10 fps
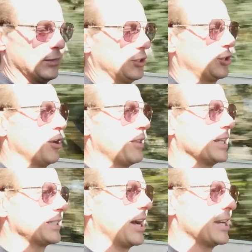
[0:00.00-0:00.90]
So they
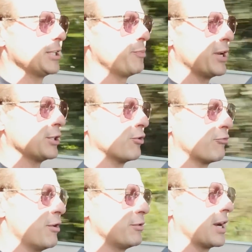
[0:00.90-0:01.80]
decided to put it into a
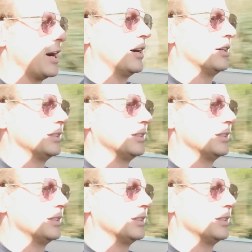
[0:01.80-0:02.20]
road car,